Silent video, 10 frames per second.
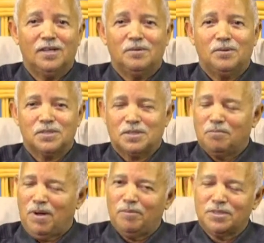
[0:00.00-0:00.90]
because the
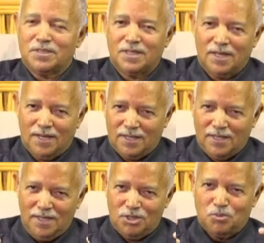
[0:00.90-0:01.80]
Bible says, let
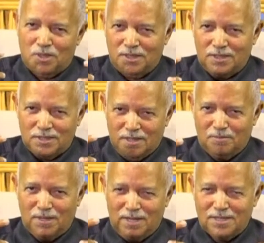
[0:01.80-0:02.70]
each one
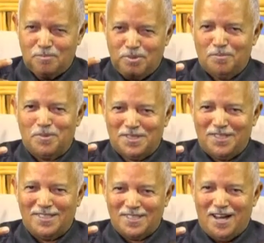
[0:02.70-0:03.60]
determine as he purpose
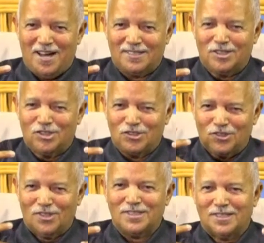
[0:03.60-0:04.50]
in his heart,
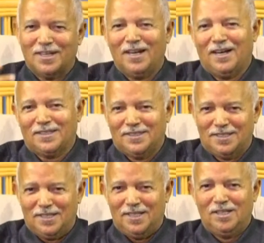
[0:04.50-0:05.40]
not
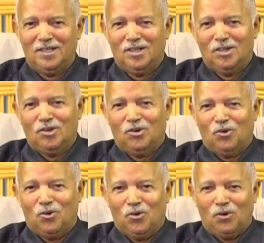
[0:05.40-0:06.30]
reluctantly
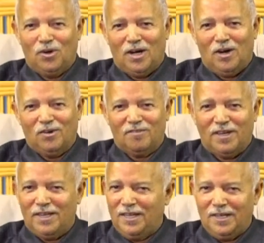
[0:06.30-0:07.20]
or out of
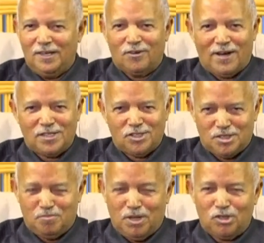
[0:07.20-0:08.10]
any
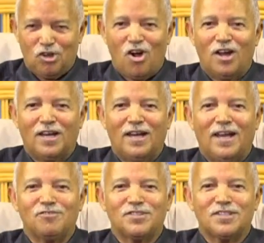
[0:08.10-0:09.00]
grudges, but God
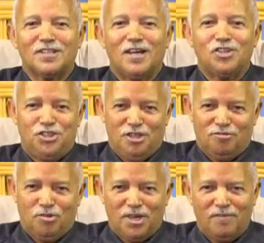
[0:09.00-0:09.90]
loves a
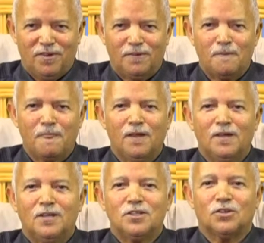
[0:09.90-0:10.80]
cheerful giver.
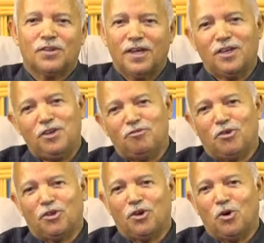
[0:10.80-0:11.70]
So thank you
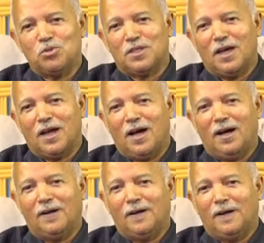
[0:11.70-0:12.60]
for those that
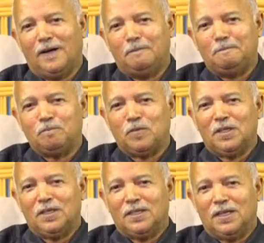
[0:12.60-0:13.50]
are um,
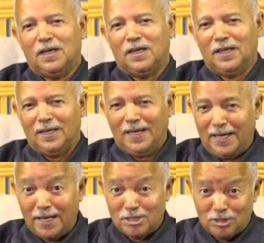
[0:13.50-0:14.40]
uh,
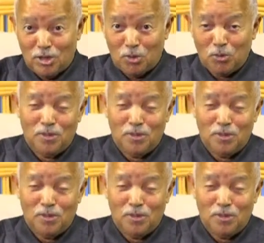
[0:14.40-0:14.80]
letting us know